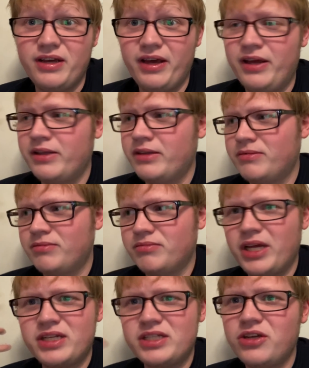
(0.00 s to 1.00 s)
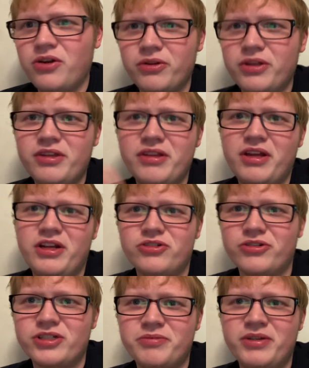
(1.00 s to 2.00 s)
And that's the only thing that
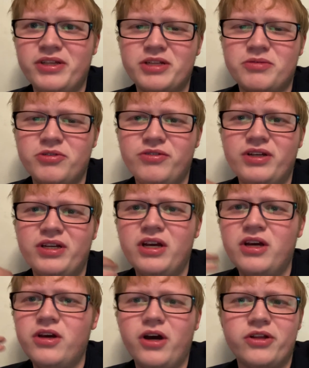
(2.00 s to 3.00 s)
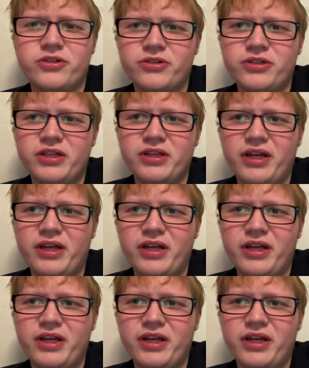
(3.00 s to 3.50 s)
interested me in this movie, other than